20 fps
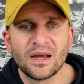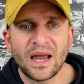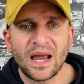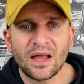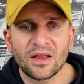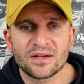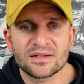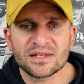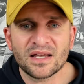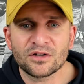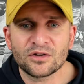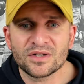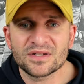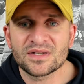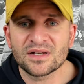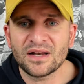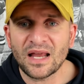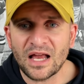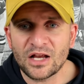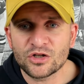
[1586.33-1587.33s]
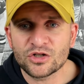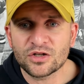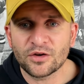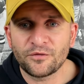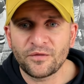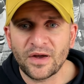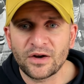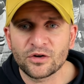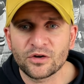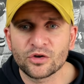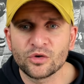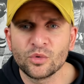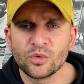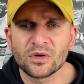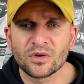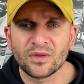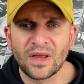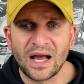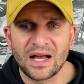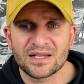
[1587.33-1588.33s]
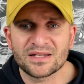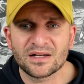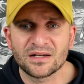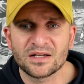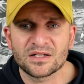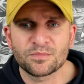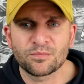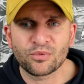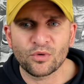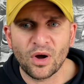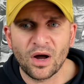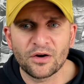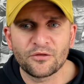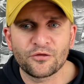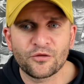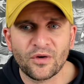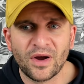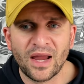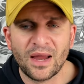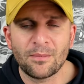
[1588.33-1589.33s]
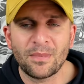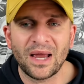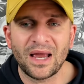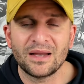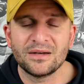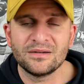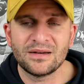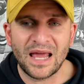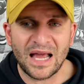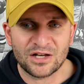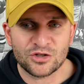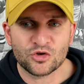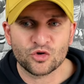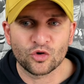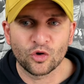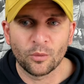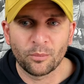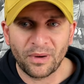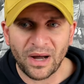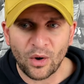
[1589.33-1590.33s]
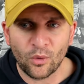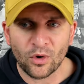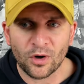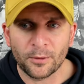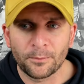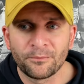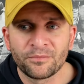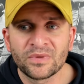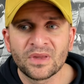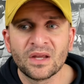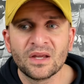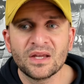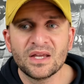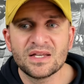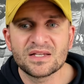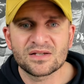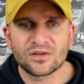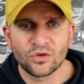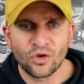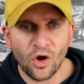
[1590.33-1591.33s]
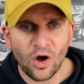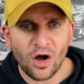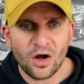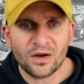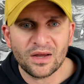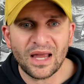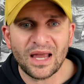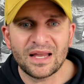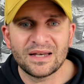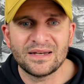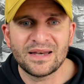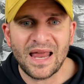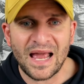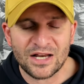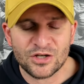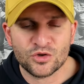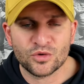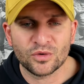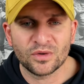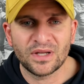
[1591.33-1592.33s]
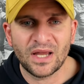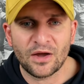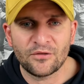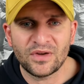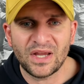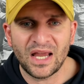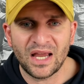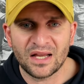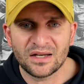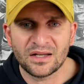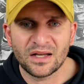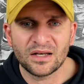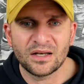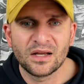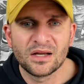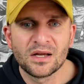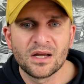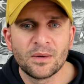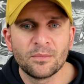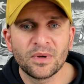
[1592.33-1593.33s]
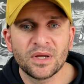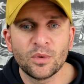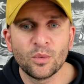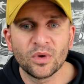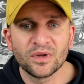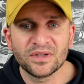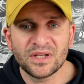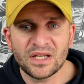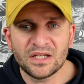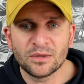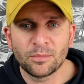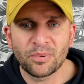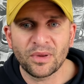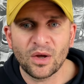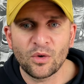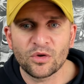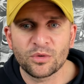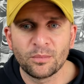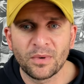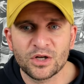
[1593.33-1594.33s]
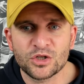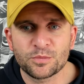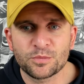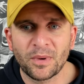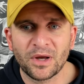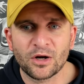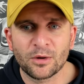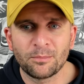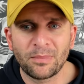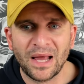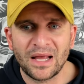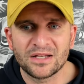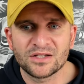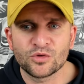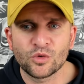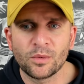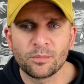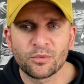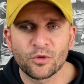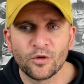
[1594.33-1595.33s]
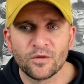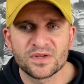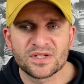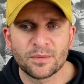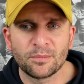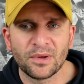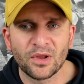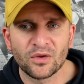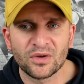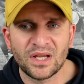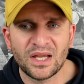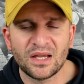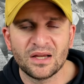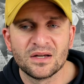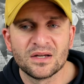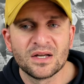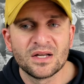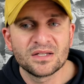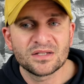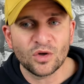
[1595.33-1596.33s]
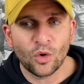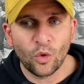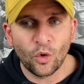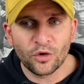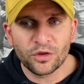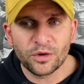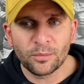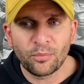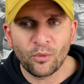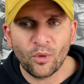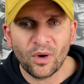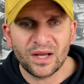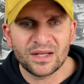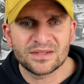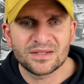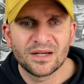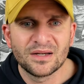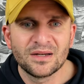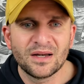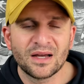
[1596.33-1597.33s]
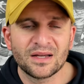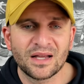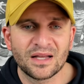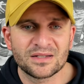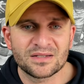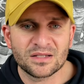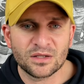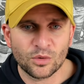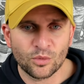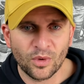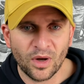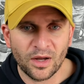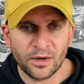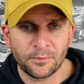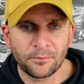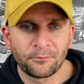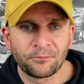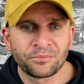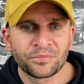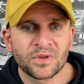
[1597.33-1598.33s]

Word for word: Alexander is an edge defender who relies on his broad frame and natural power. He's long and naturally heavy-handed, but you will need to play with much better bend to improve his ability to hold the point against the run.